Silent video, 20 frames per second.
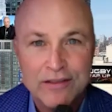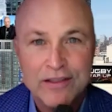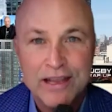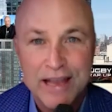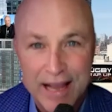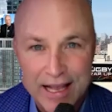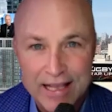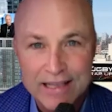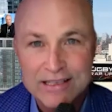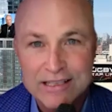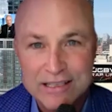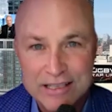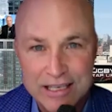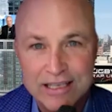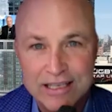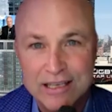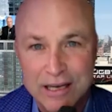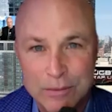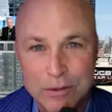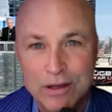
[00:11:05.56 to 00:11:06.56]

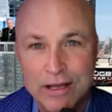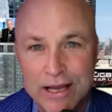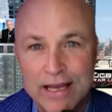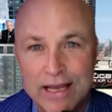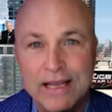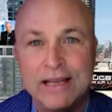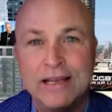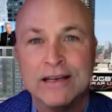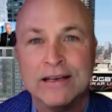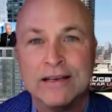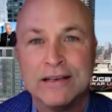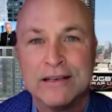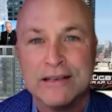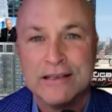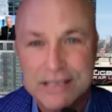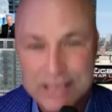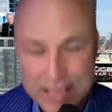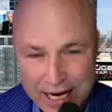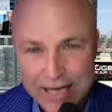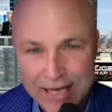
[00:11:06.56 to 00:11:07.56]
NCAA
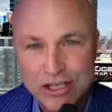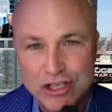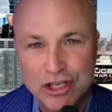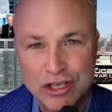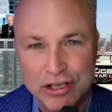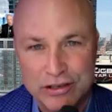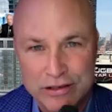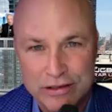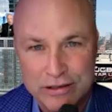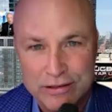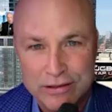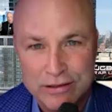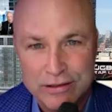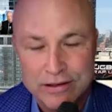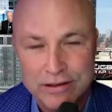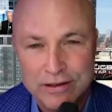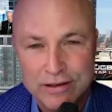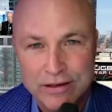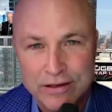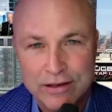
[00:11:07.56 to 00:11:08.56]
sanctioned
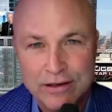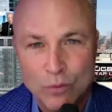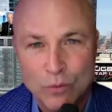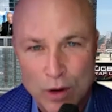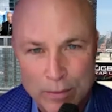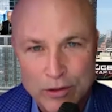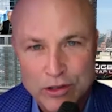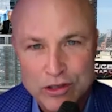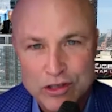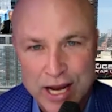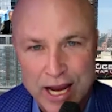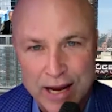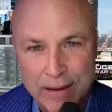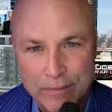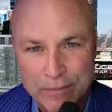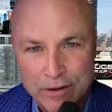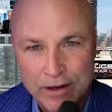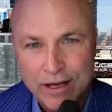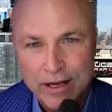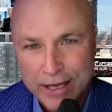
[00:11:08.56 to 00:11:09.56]
women's game.
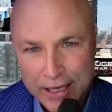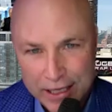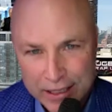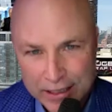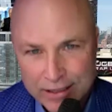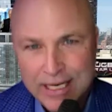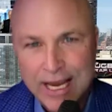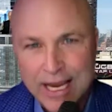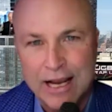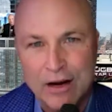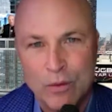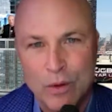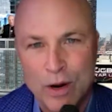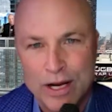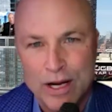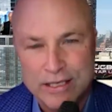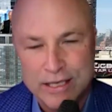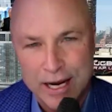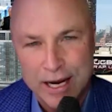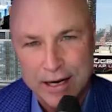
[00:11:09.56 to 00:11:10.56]
Take it away, Zach.